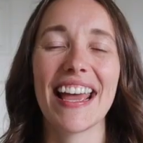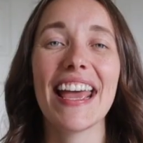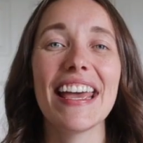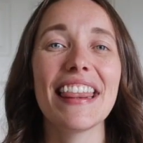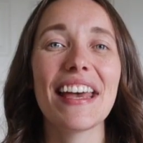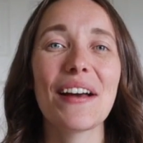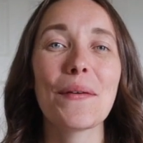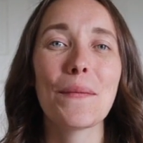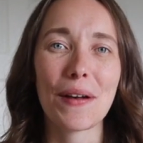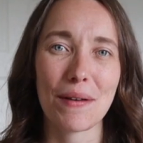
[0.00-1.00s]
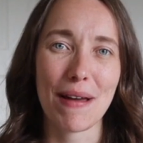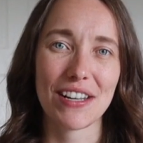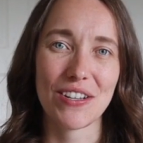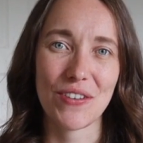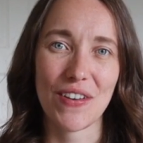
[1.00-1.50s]
Hey there, welcome back
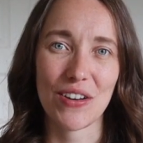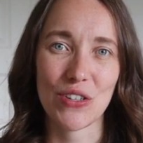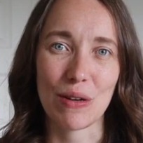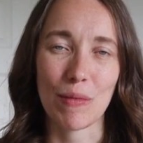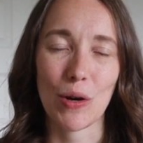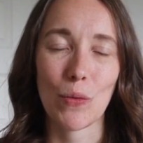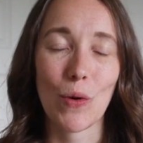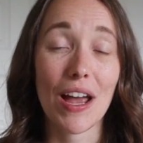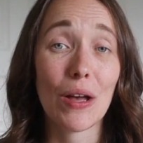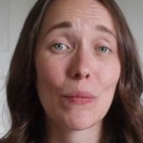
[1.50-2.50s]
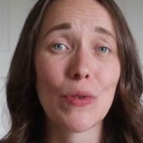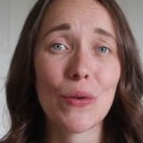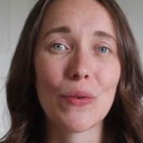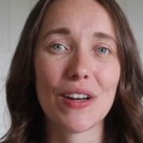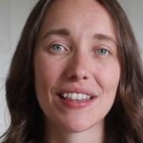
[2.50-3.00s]
to New Fan Dreamer, where I help
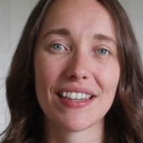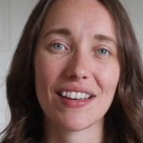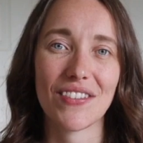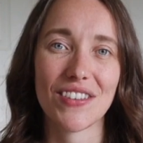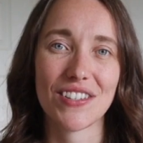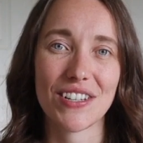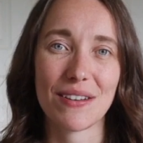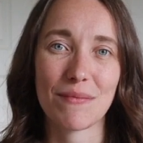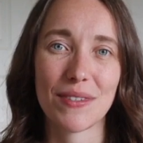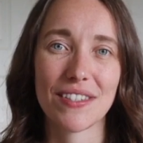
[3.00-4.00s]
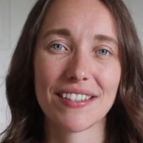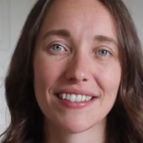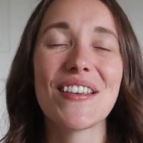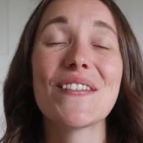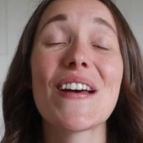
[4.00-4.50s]
you create the life of your dreams.
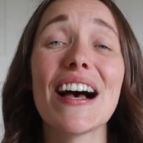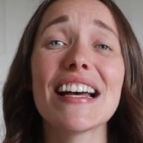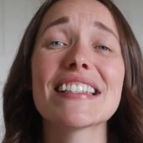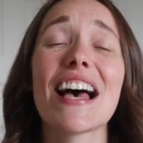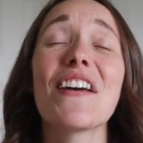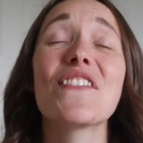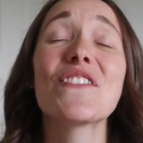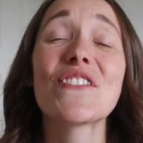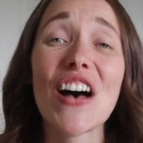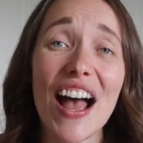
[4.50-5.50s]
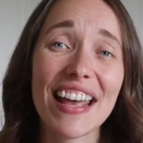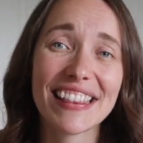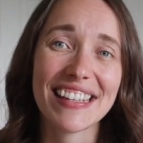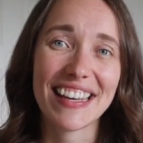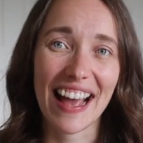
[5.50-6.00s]
You guys, I
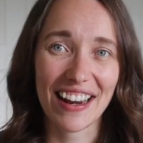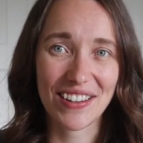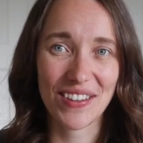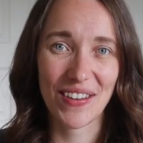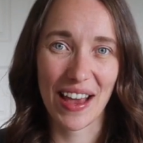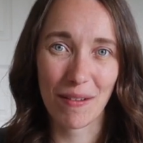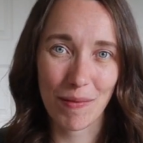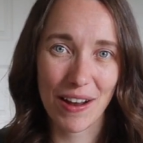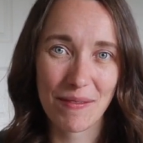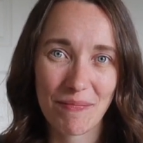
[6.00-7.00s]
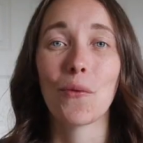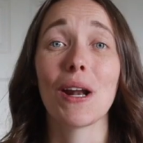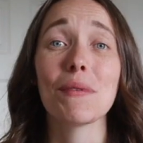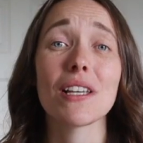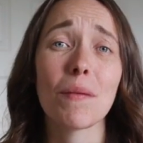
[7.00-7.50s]
finally got a new camera. When
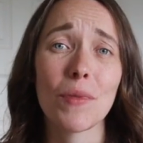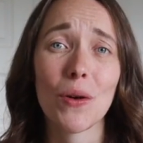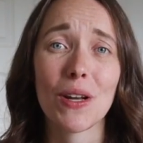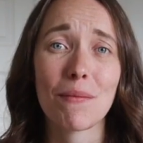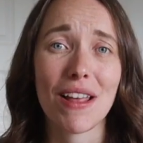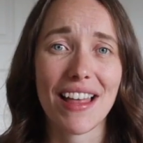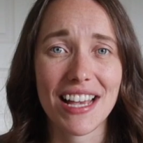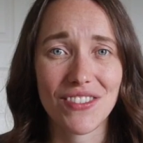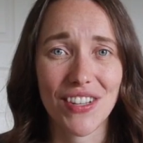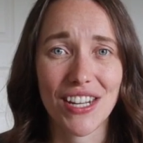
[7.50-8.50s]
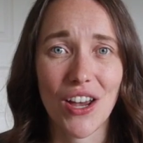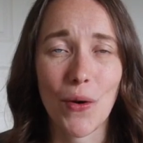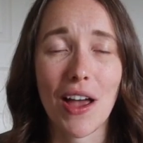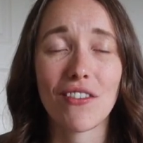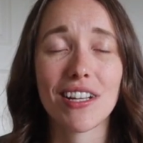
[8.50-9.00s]
I was uploading my last video,
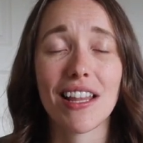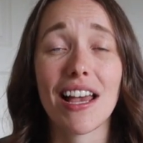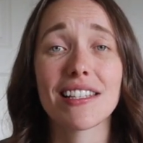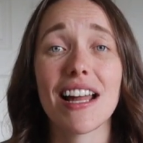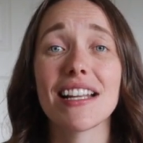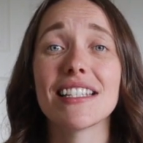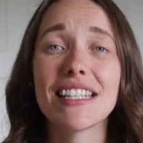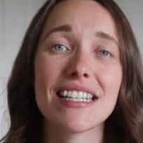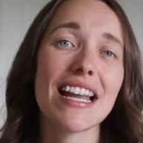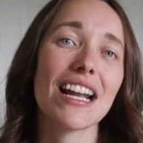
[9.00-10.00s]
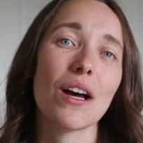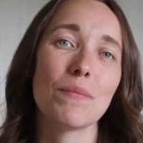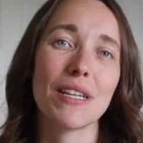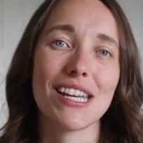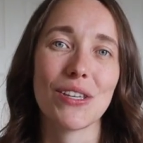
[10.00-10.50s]
I realized I did not
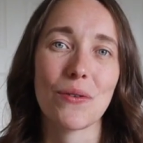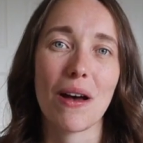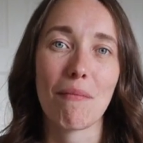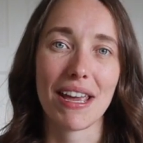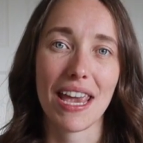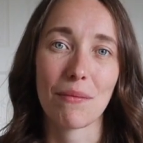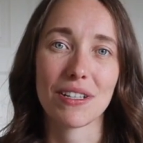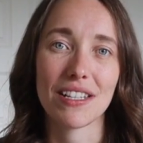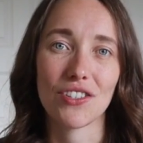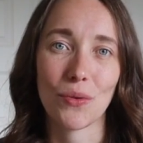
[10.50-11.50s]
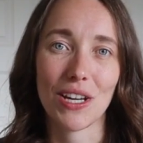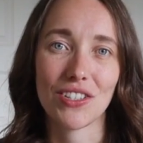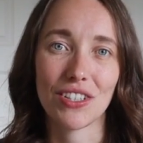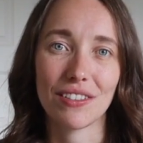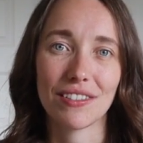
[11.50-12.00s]
update you on my camera
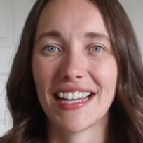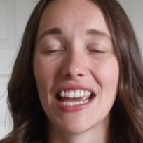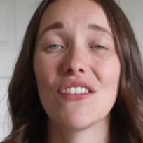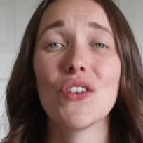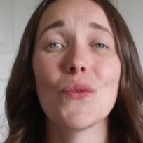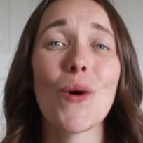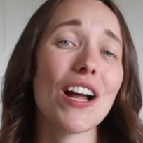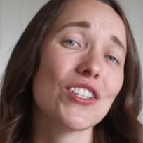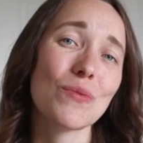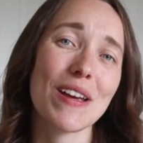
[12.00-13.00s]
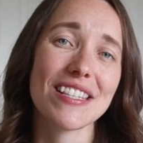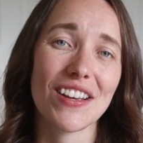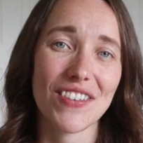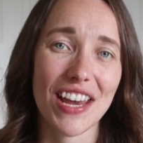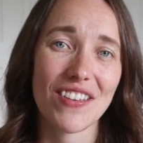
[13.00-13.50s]
situation. If you watched my
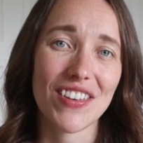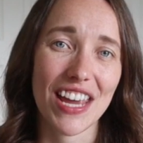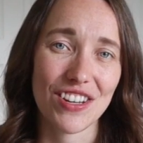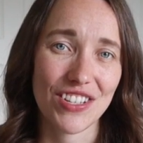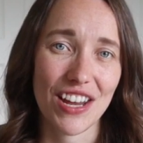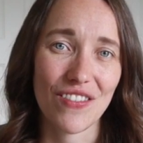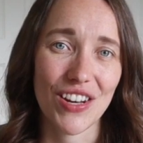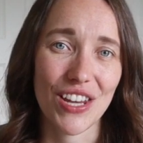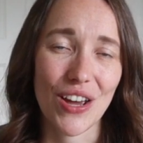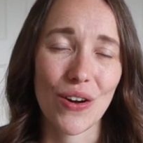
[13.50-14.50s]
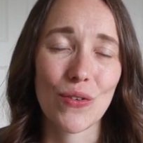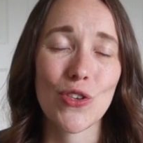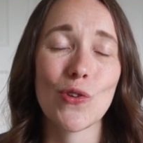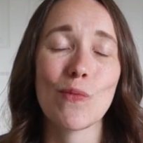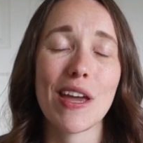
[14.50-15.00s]
self-care vacation day video,
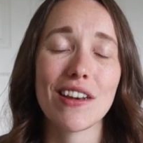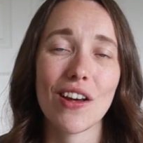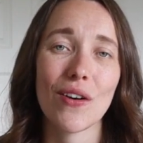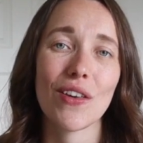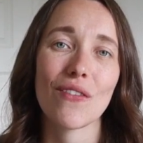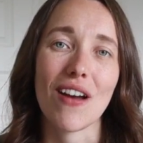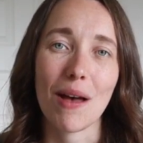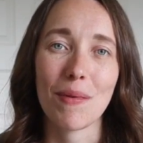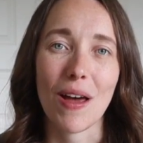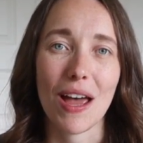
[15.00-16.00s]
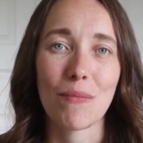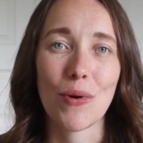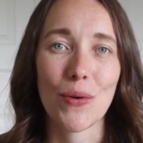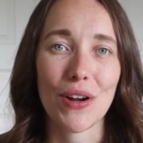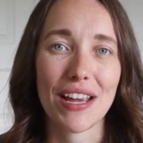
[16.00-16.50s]
you may know that Rob and I
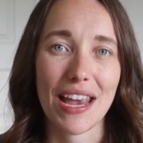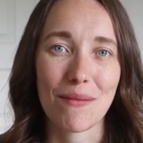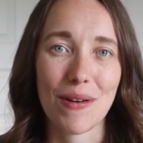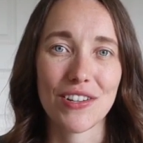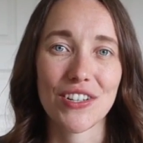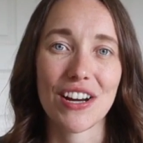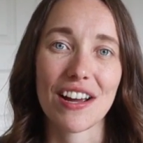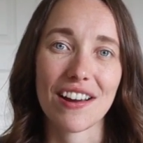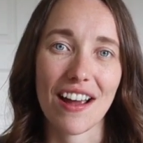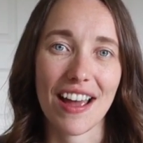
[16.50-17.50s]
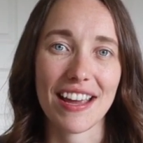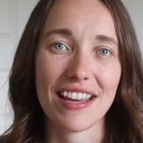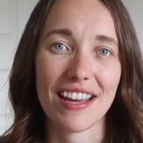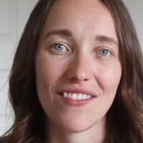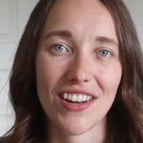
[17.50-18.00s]
broke our camera during our
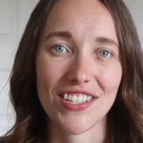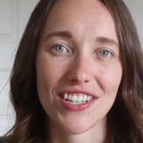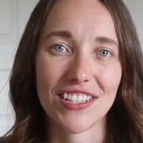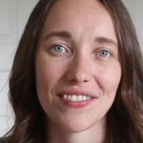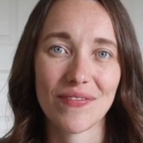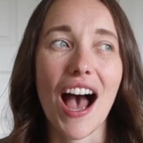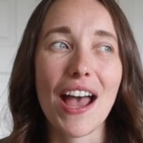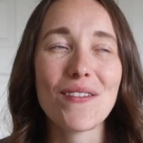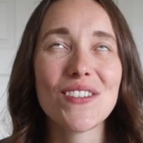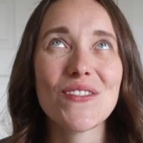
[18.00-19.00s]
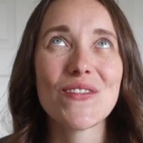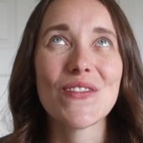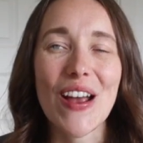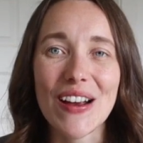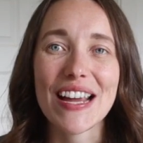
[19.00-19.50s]
kayaking adventure. I was
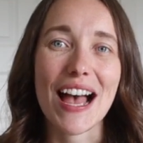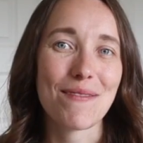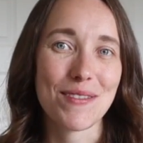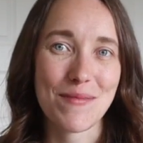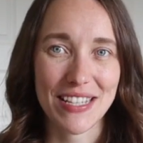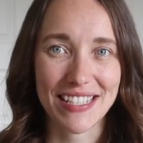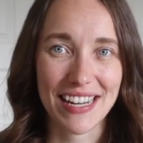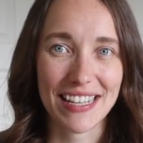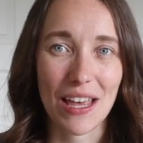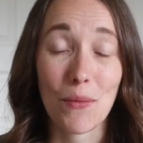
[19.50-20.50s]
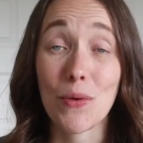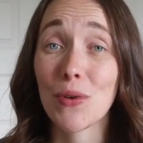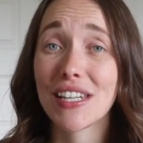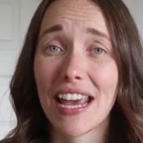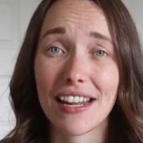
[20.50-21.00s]
very optimistic that we
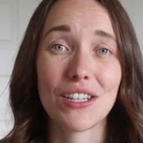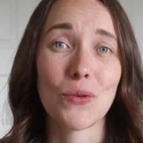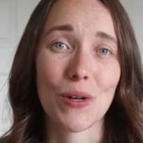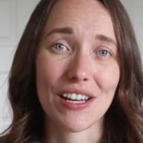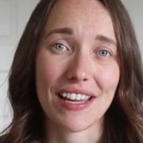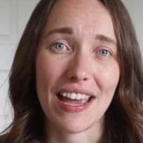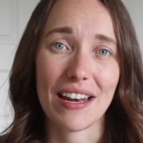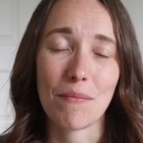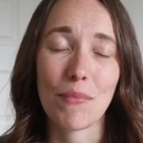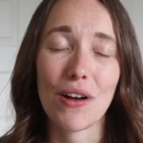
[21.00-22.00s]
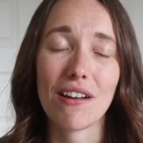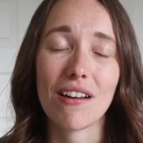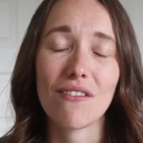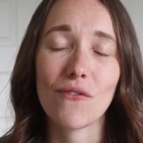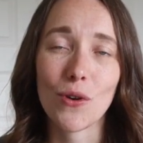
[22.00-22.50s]
would get it to work again, but
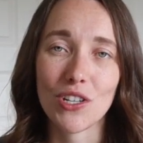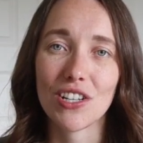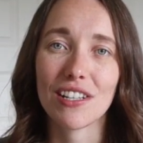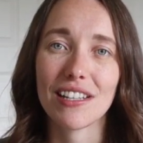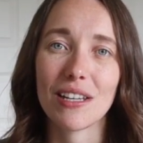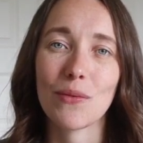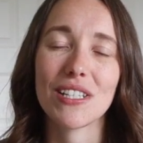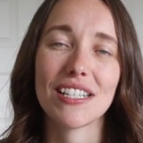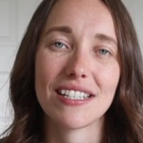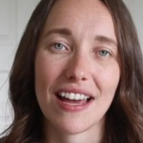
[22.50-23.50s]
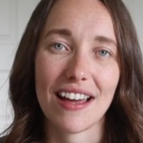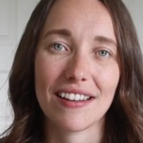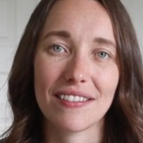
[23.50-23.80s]
unfortunately we did not.